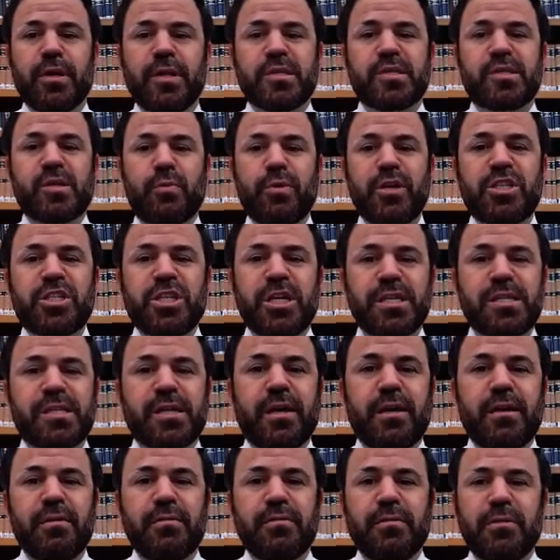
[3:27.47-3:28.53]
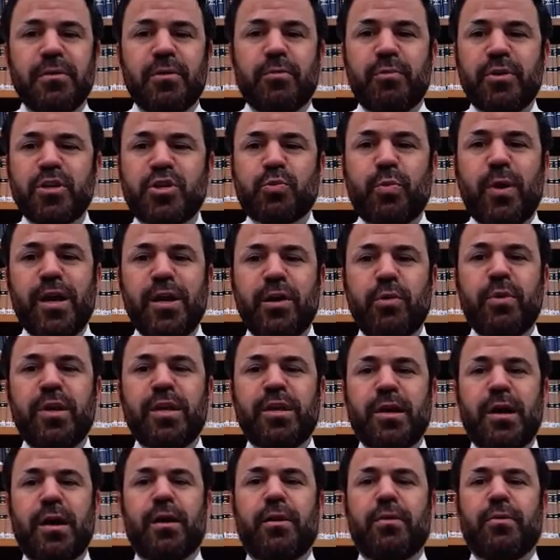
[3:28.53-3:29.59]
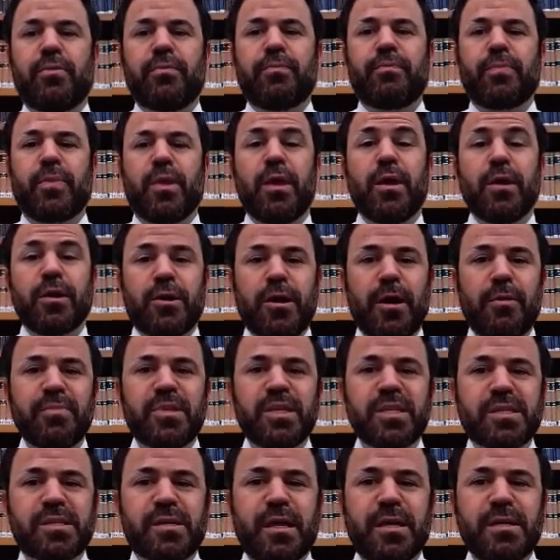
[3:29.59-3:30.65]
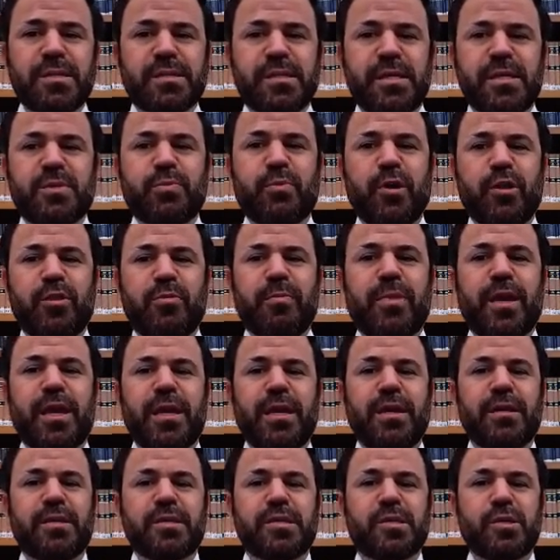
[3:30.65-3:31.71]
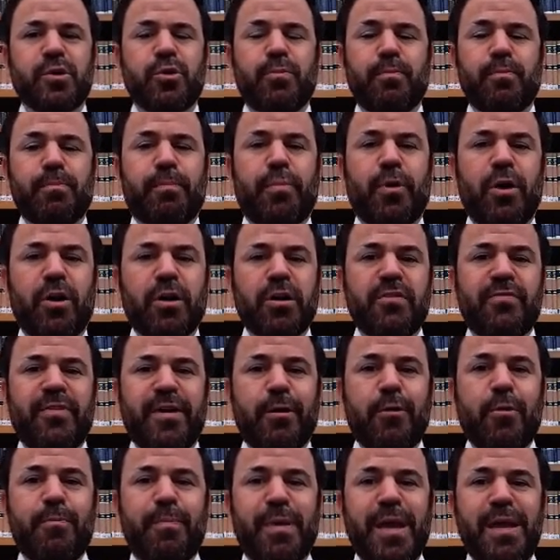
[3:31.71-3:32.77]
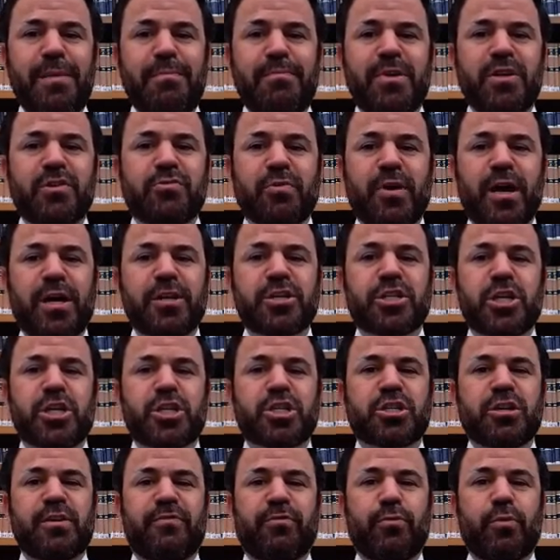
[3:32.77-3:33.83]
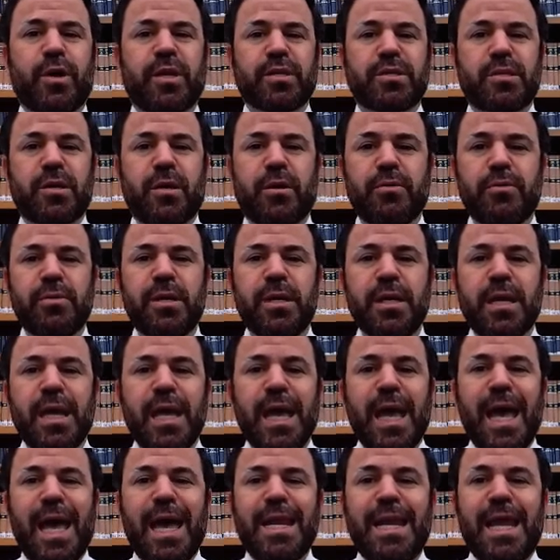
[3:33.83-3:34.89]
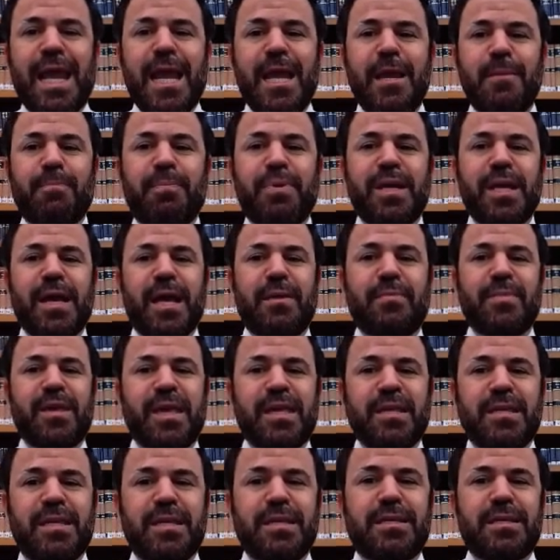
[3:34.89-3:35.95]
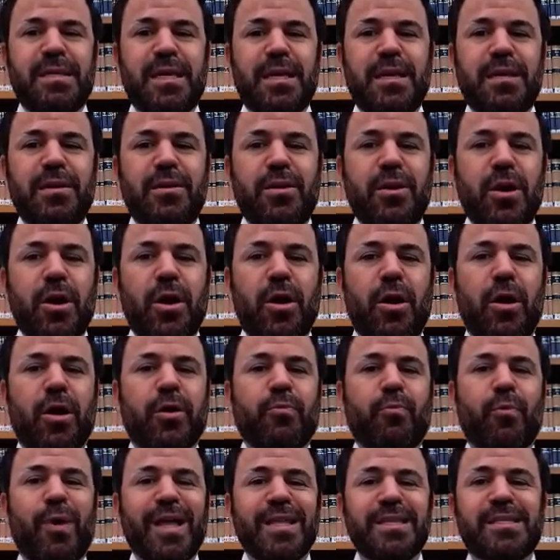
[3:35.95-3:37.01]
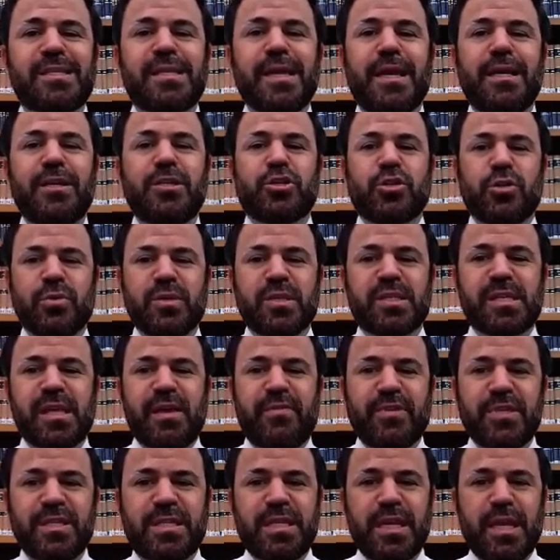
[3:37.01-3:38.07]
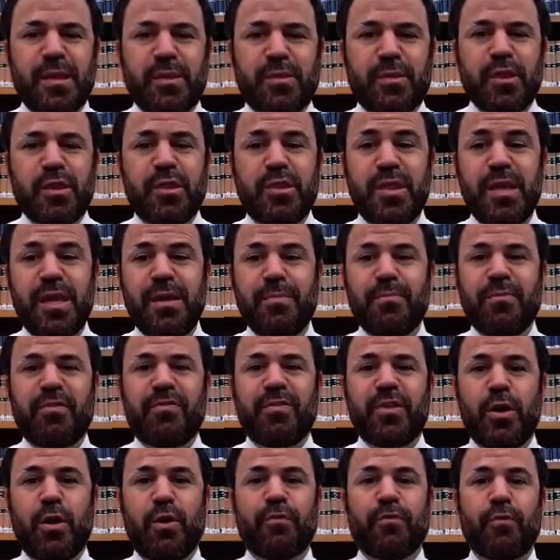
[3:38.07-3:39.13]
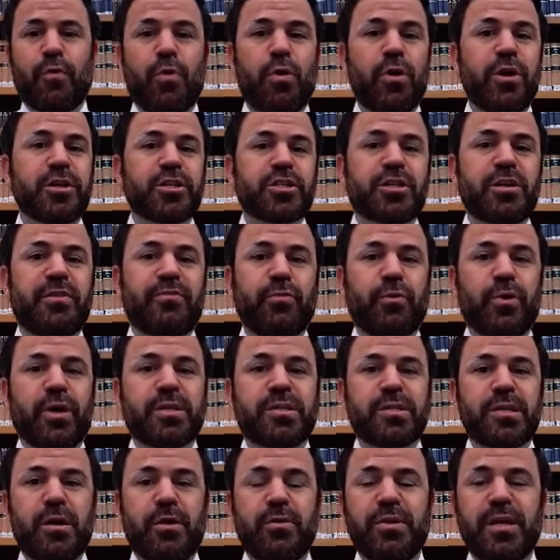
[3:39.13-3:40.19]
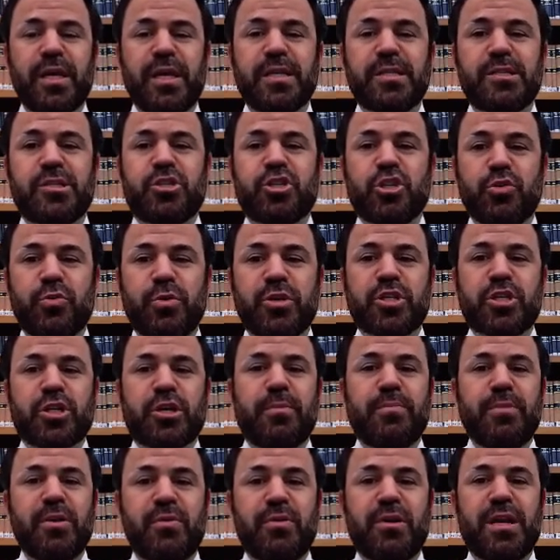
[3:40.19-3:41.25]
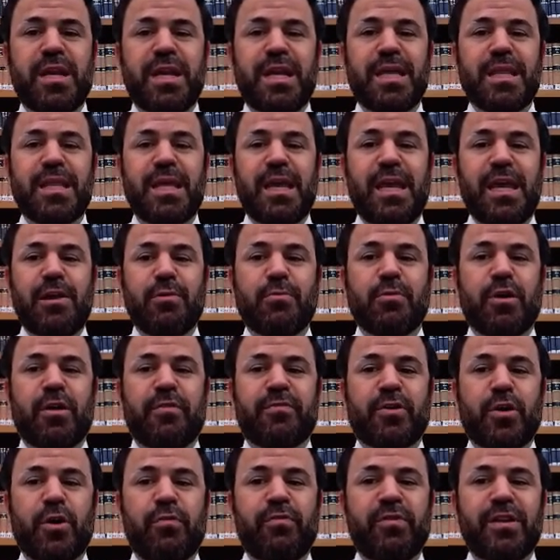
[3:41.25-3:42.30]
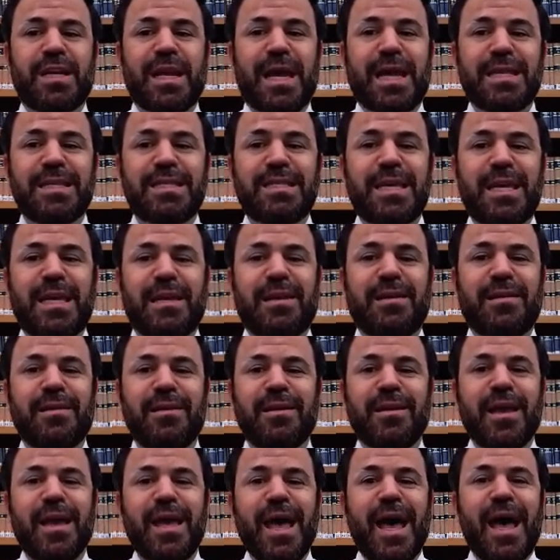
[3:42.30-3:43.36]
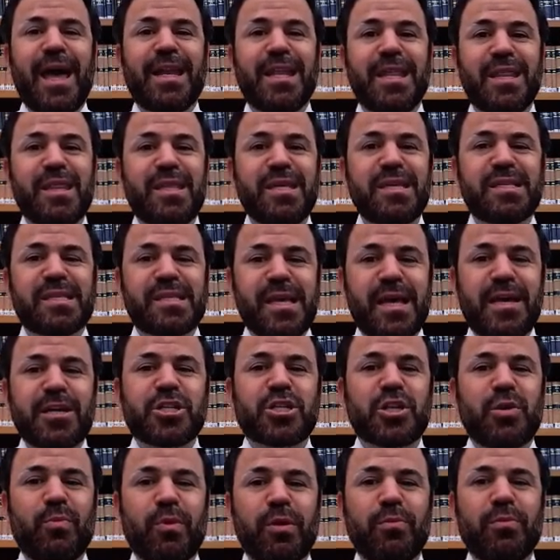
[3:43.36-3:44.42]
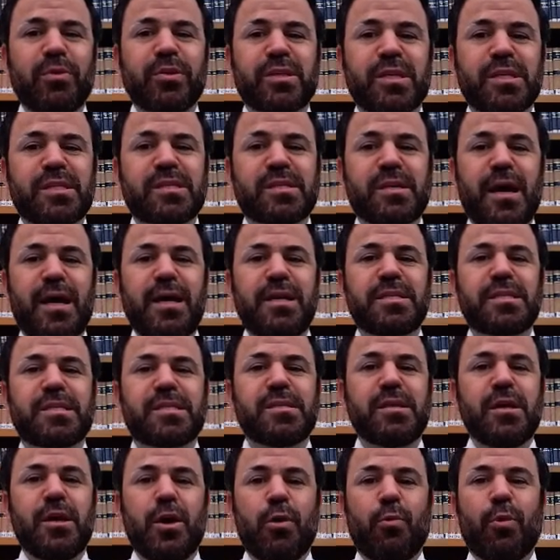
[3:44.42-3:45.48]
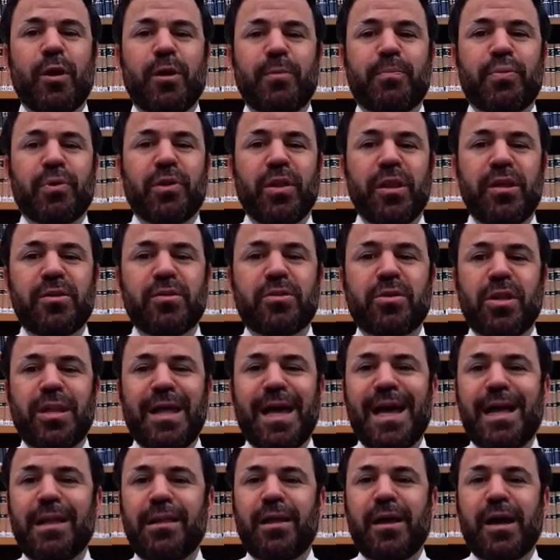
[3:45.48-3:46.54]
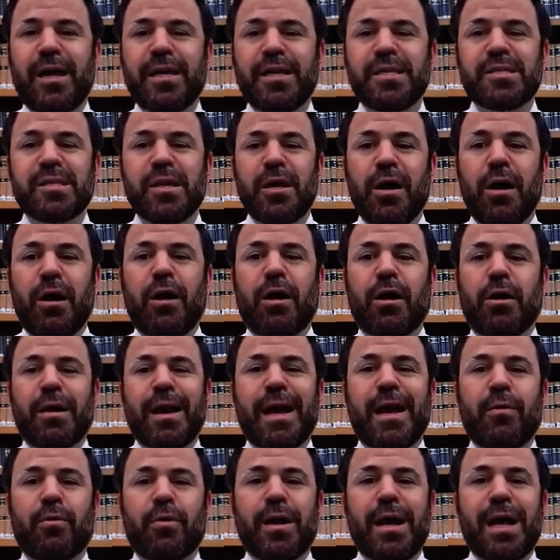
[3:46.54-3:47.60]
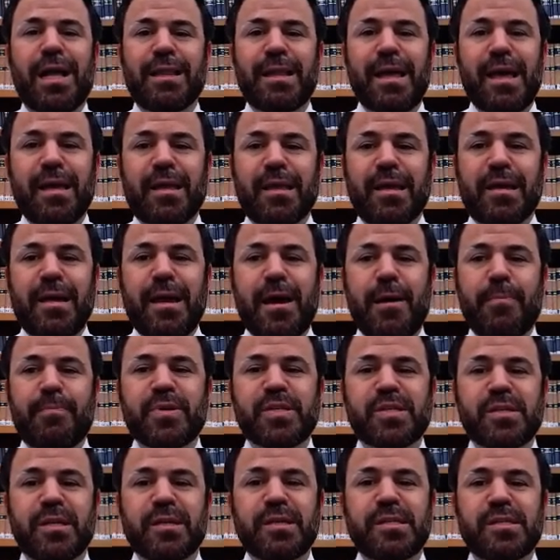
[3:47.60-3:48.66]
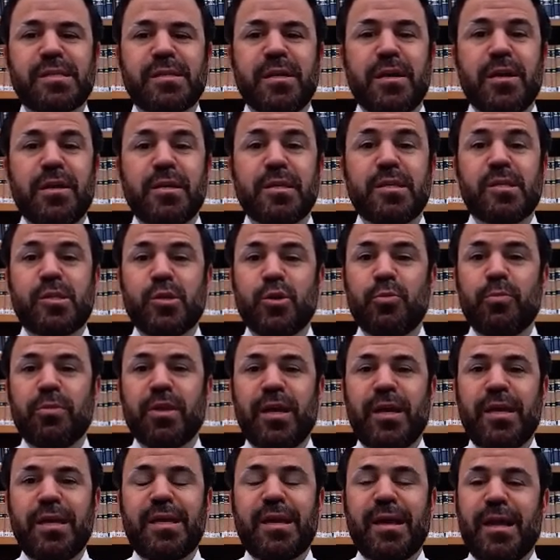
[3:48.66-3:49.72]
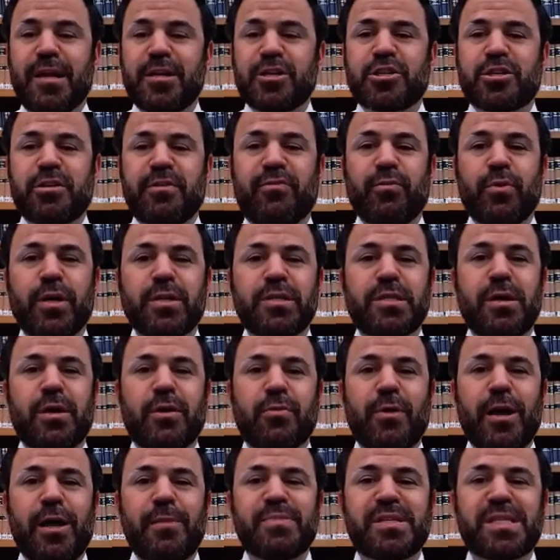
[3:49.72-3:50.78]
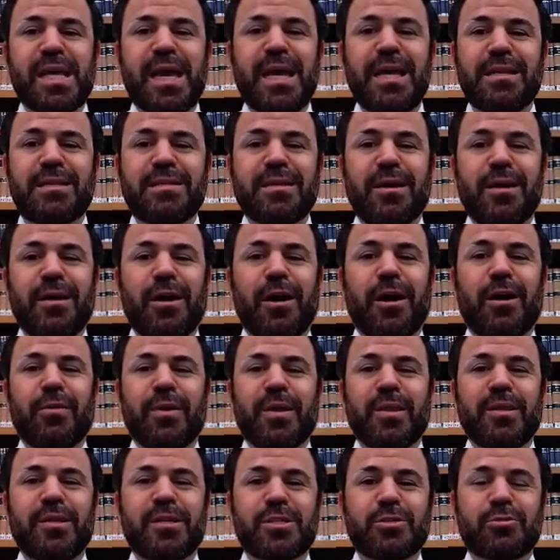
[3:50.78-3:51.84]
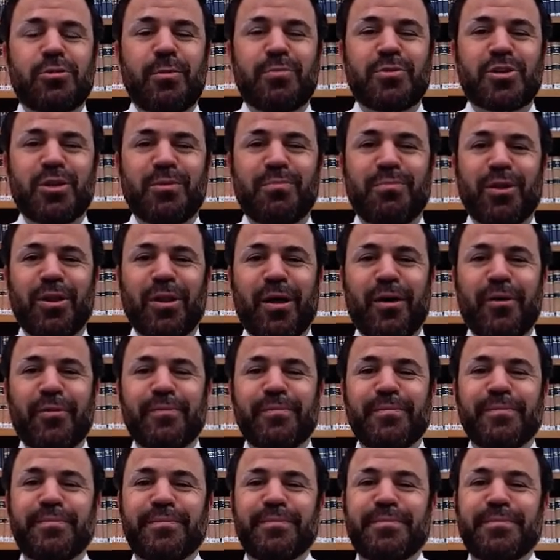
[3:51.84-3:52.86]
So which is it? Which way do we go? Come discuss this with me in a Zoom part of our Beit Midrash Shavuaton at 8 p.m. EDT on Wednesday, June 17th. The theme of the overall Shavuaton is Jewish community in the era of COVID-19. And in this session, we will discuss when political allies are our halachic opposites. Zoom link and Shavuaton website are in the description below.